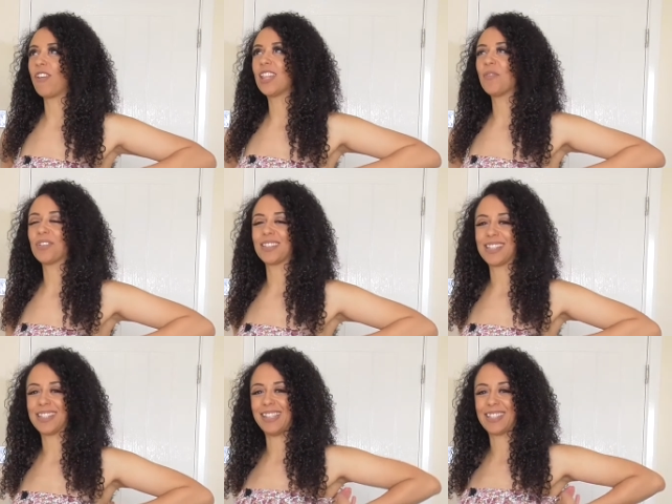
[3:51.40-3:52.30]
really want
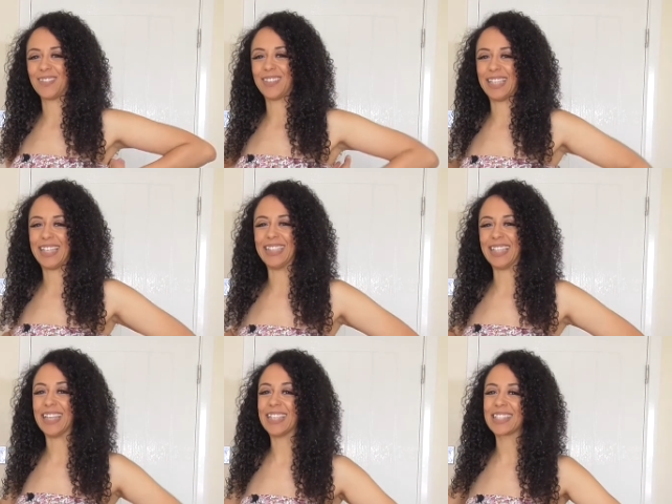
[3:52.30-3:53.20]
to see someone in
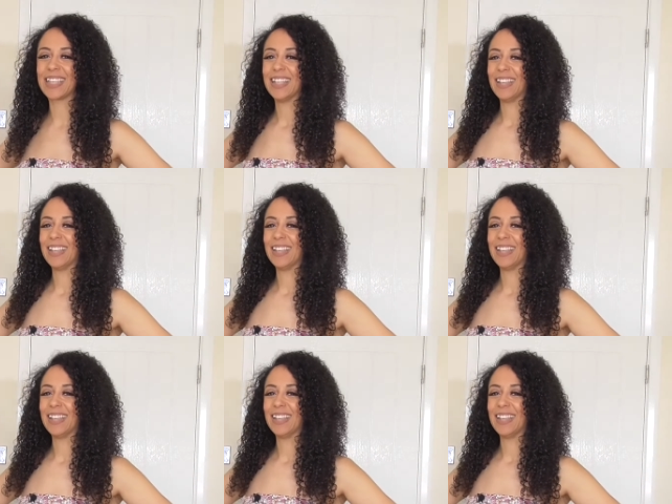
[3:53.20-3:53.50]
this